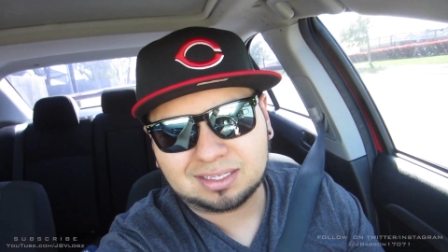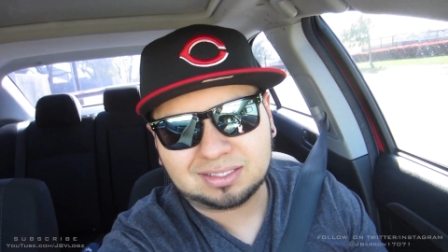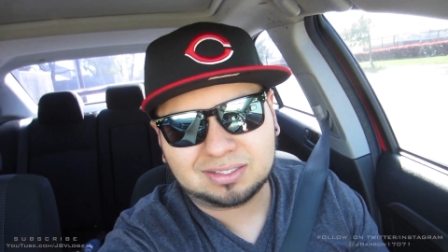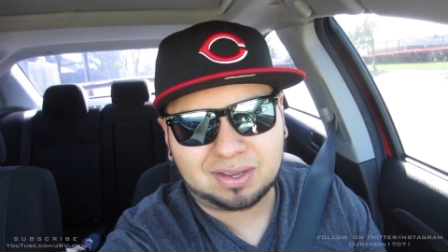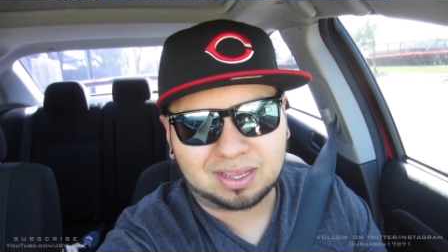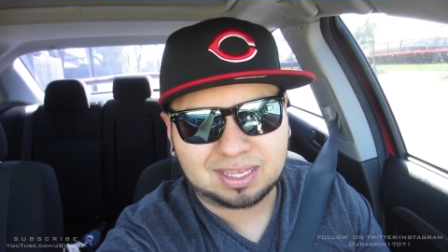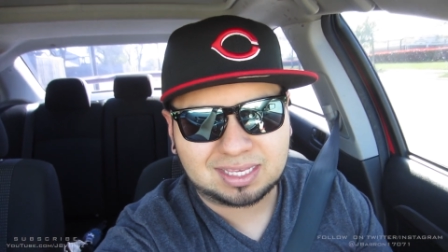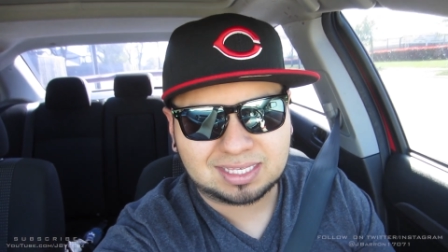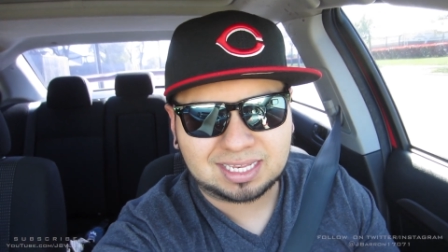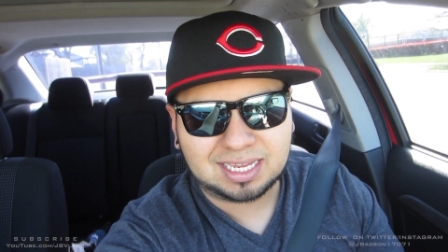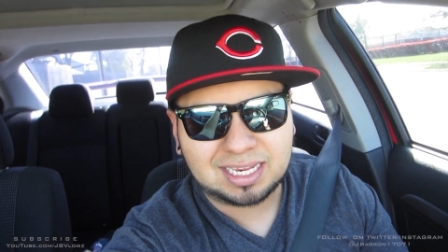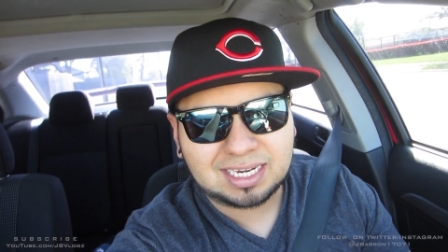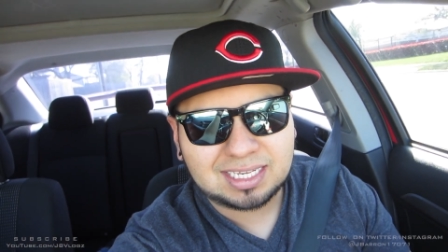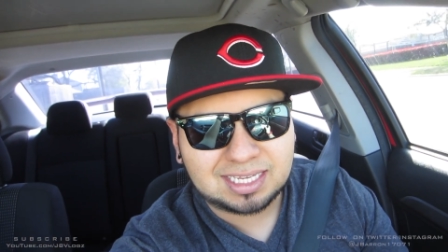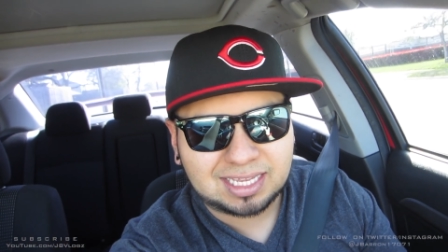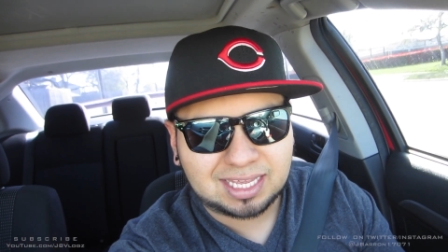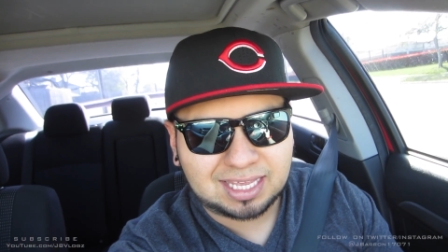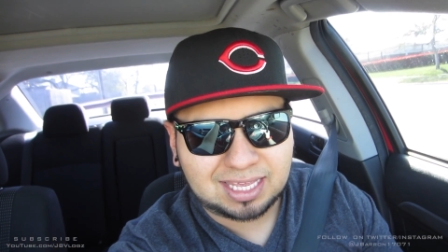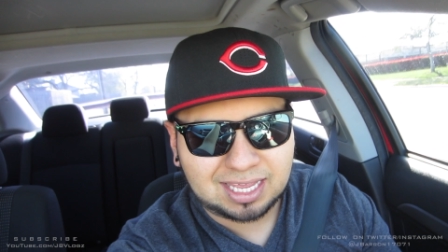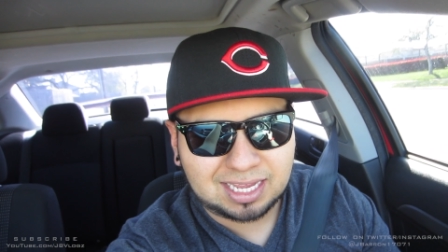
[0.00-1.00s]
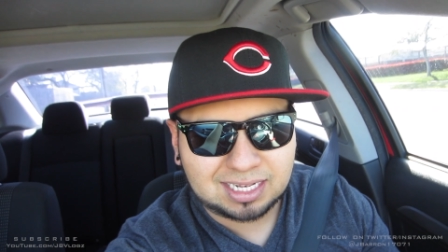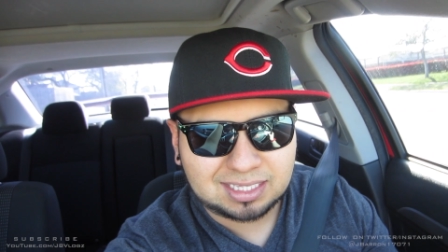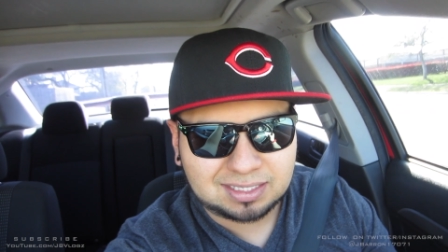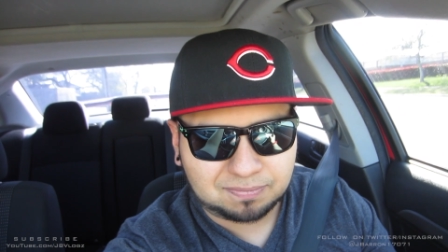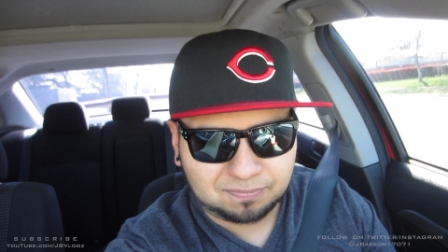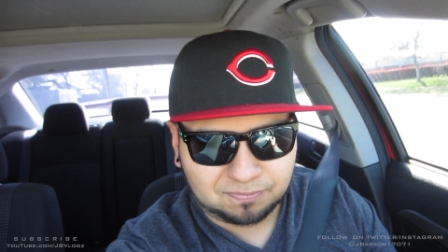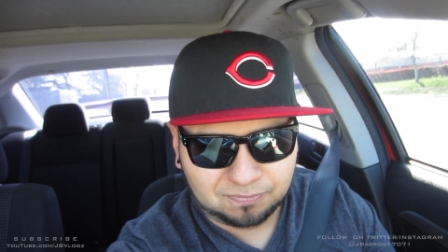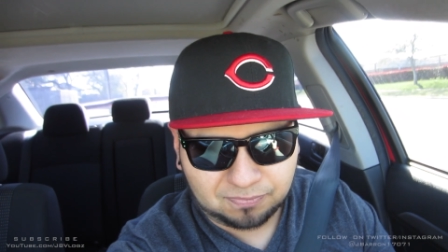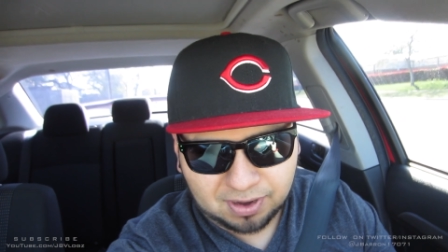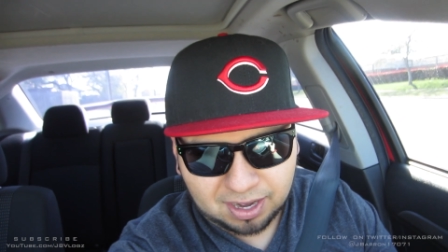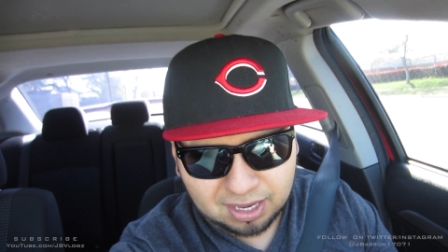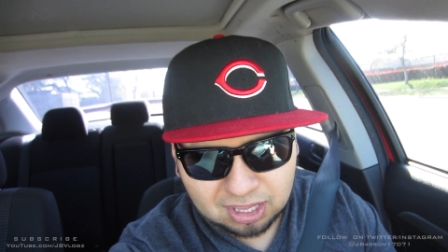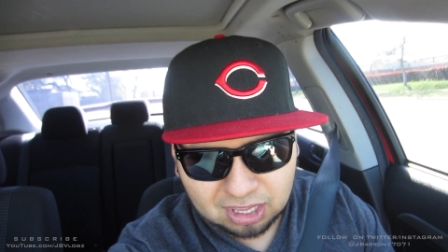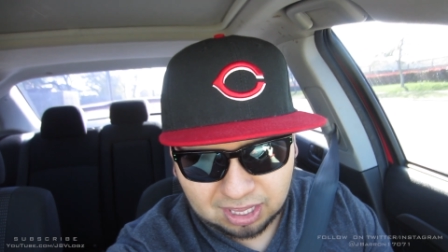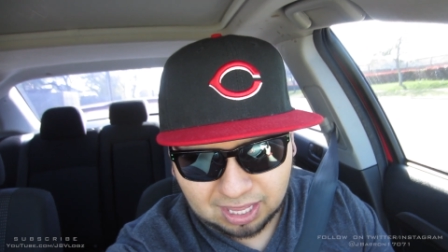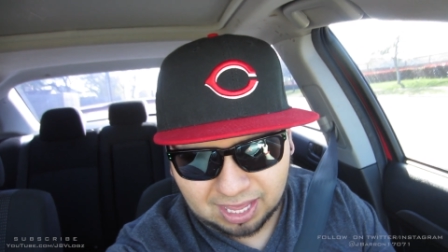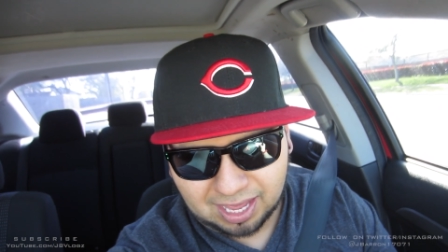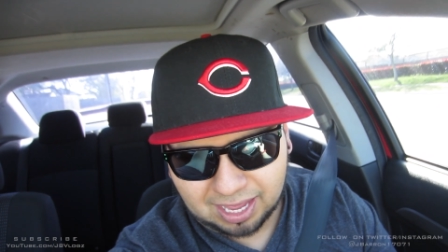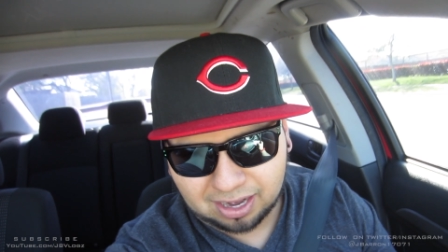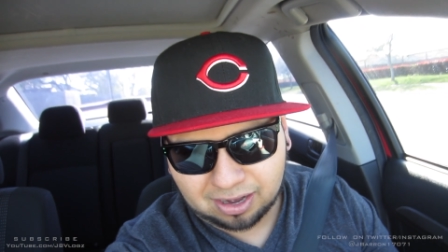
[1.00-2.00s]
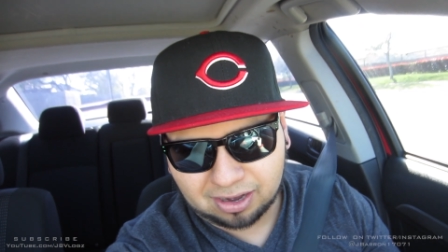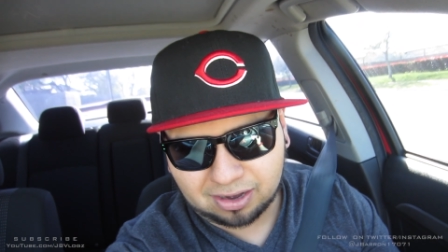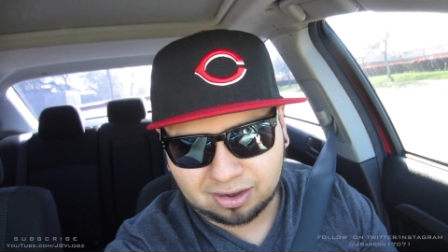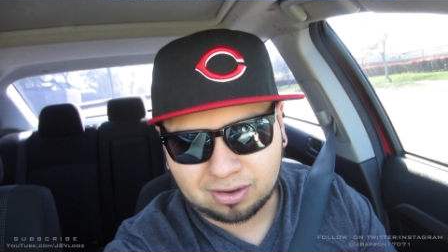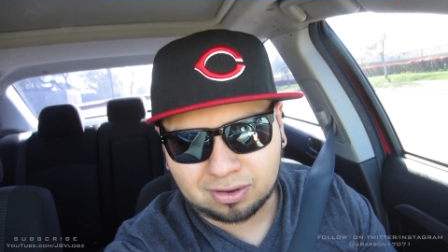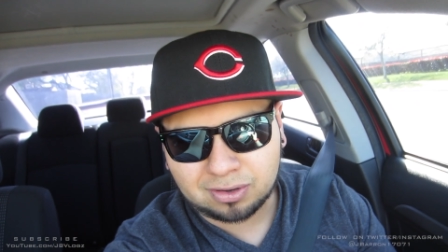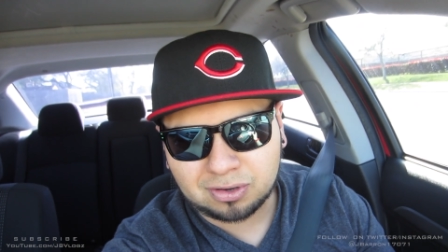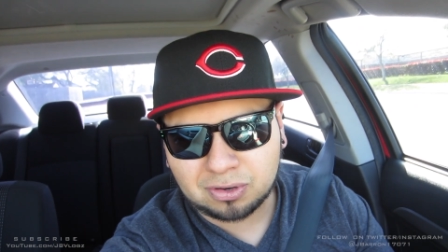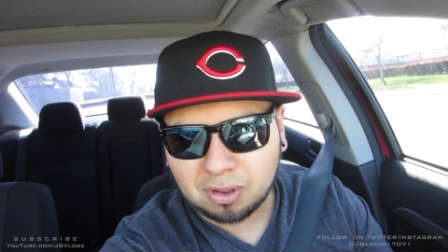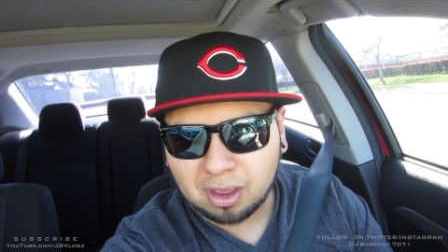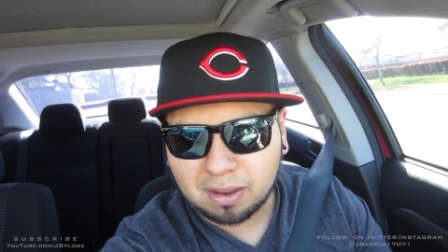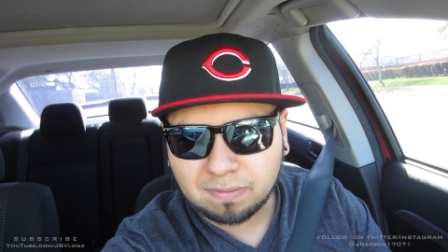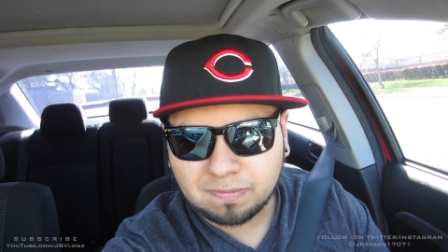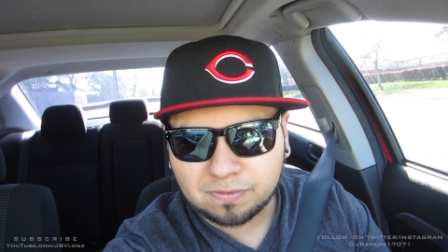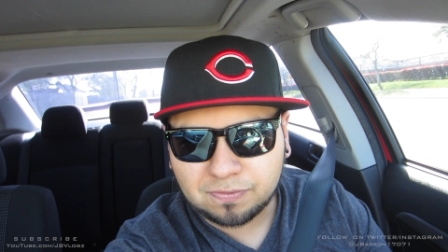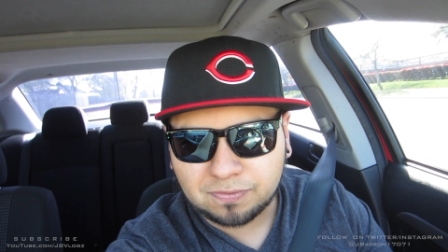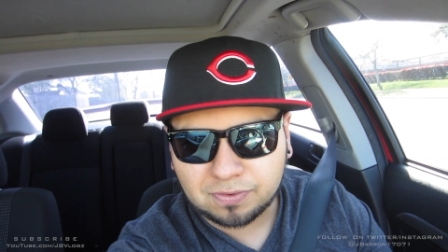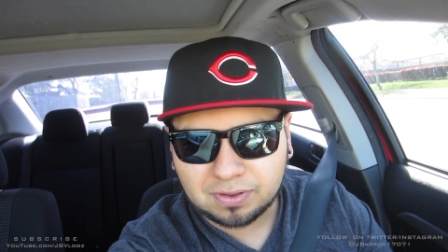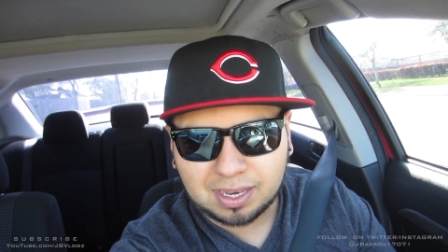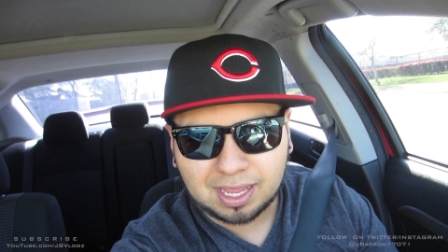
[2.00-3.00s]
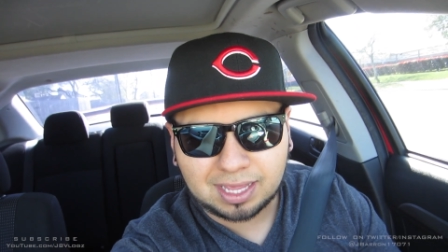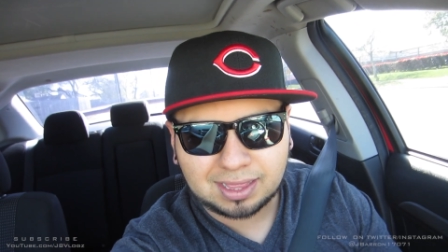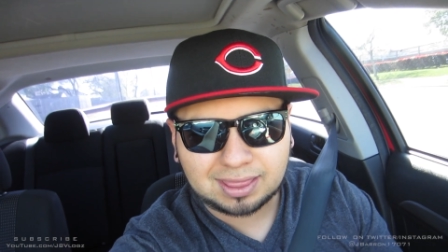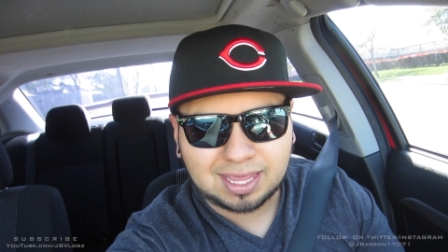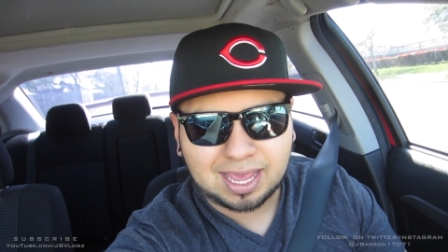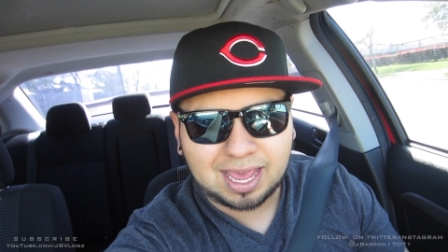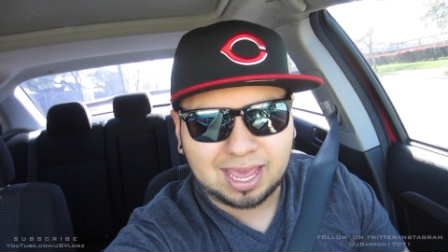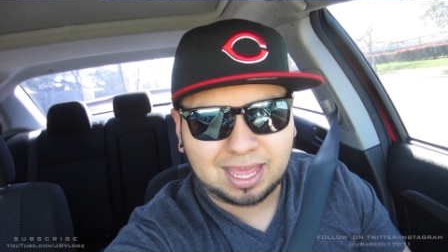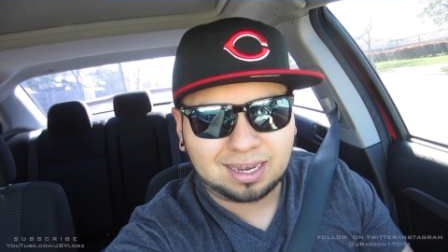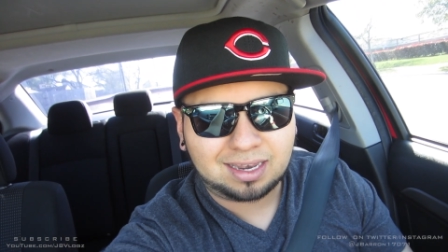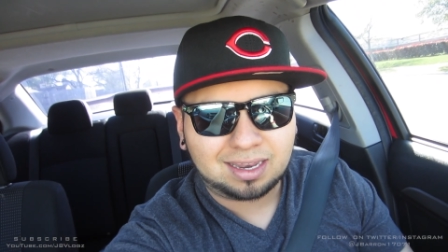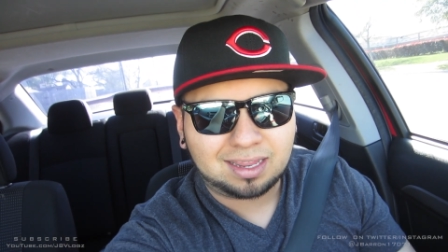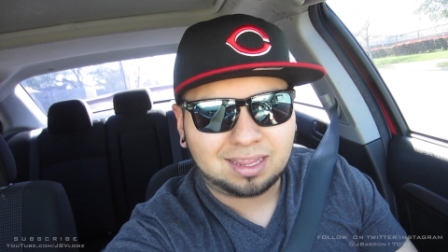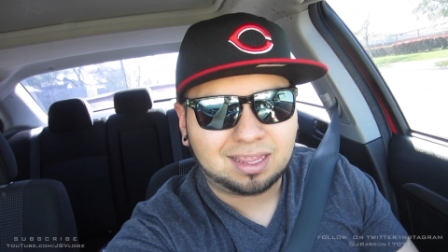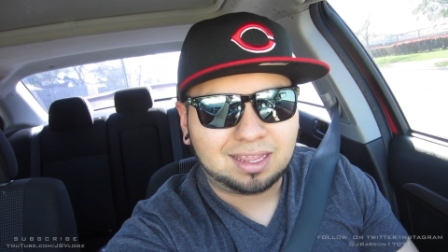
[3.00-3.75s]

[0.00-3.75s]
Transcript: So I just needed to get some fresh air. Do you ever feel like that?